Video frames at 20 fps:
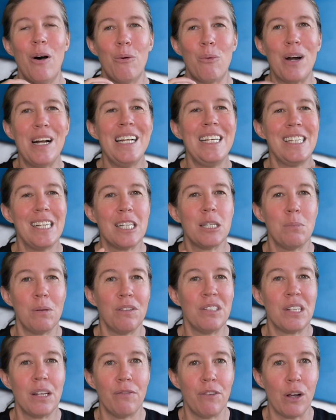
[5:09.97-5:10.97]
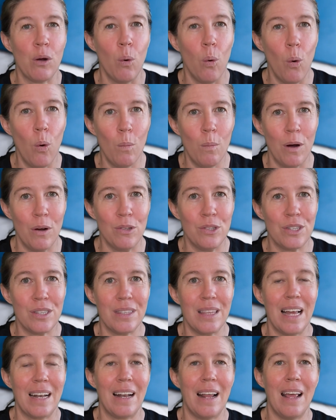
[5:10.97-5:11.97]
releases specific hormones
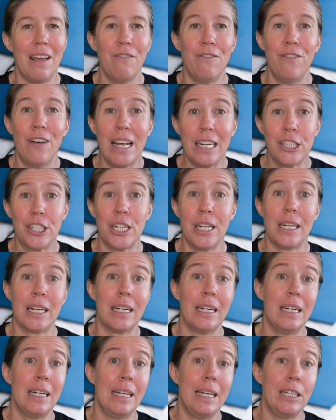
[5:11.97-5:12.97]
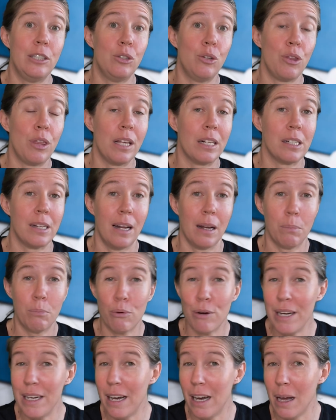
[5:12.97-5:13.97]
that eventually can lead to things like
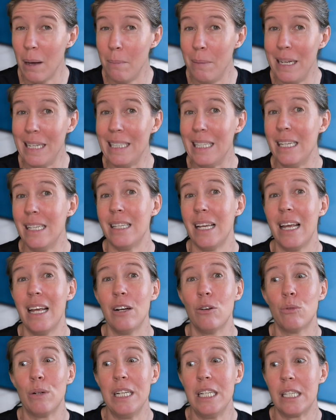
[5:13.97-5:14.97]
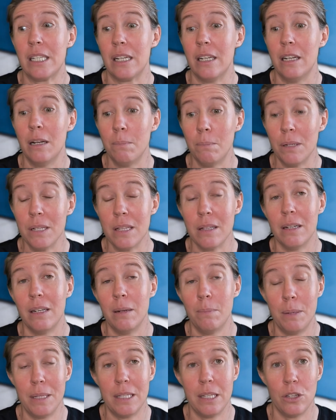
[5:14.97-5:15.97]
prediabetes, increased
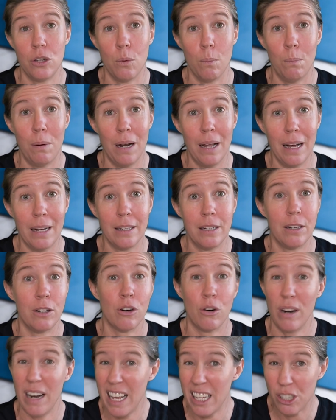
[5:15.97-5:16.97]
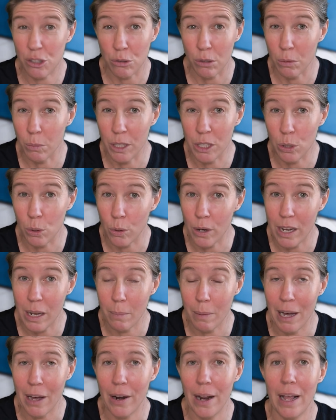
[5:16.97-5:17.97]
lipids in your blood, cholesterol we're talking
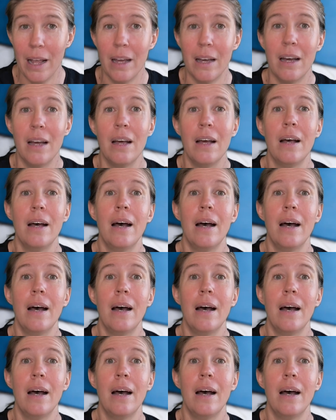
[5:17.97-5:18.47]
about here,